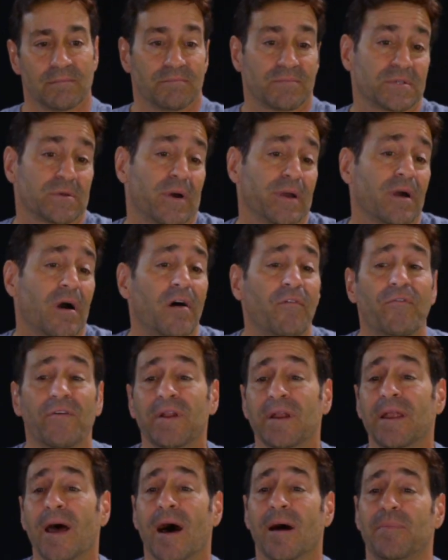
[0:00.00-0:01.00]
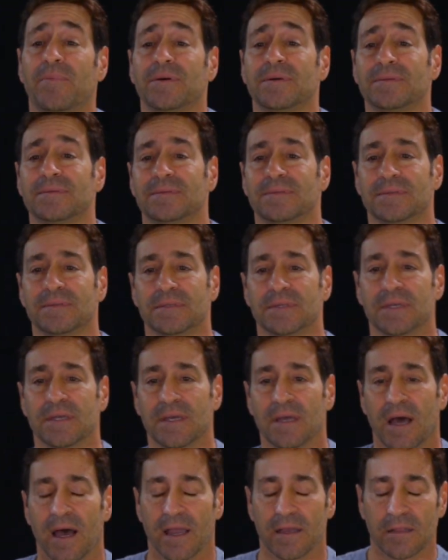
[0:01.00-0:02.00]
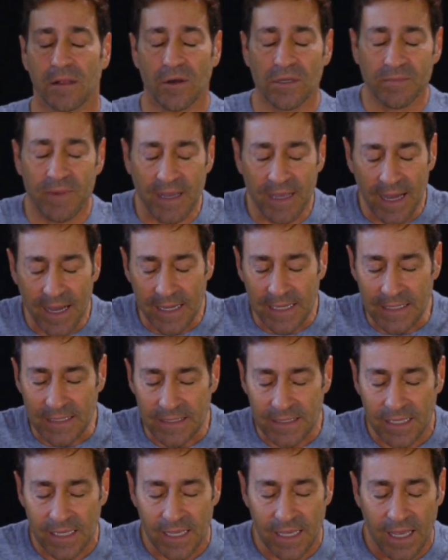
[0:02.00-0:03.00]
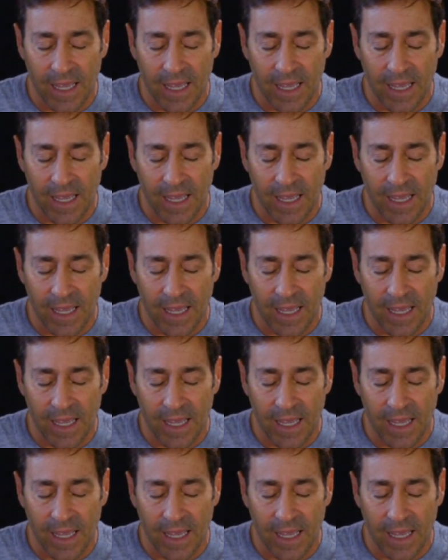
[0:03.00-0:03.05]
So I offered it up. I closed my eyes,